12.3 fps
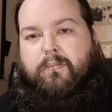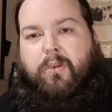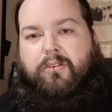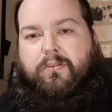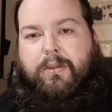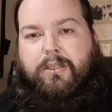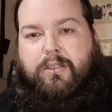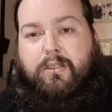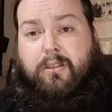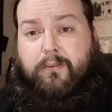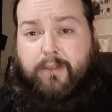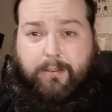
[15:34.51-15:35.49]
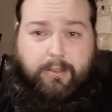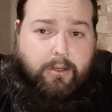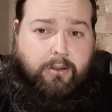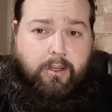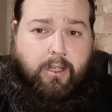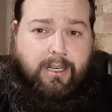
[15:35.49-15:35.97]
Both species. I've kept
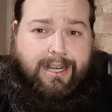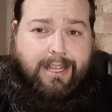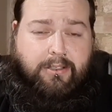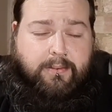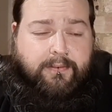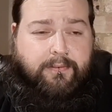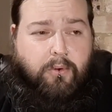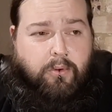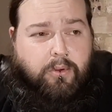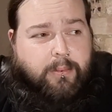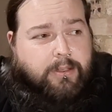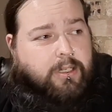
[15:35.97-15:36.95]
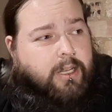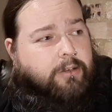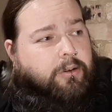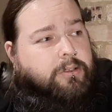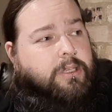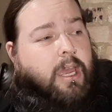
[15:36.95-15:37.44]
the klugii, the clowns before, the
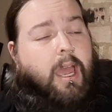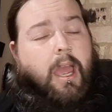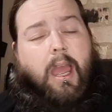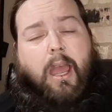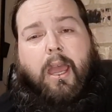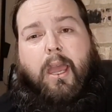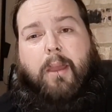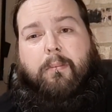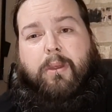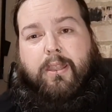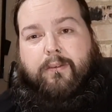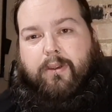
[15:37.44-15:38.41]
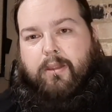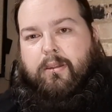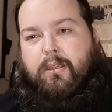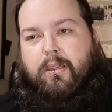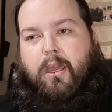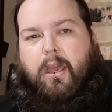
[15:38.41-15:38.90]
Montenegroes, but never kept
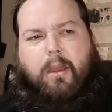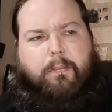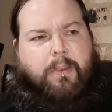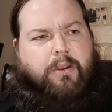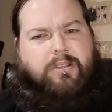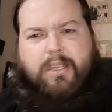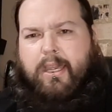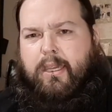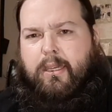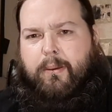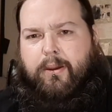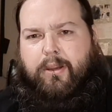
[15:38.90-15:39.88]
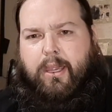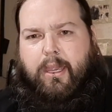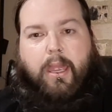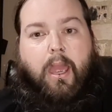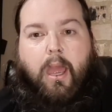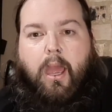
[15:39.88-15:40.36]
the
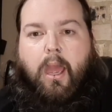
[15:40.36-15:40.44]
peraccae,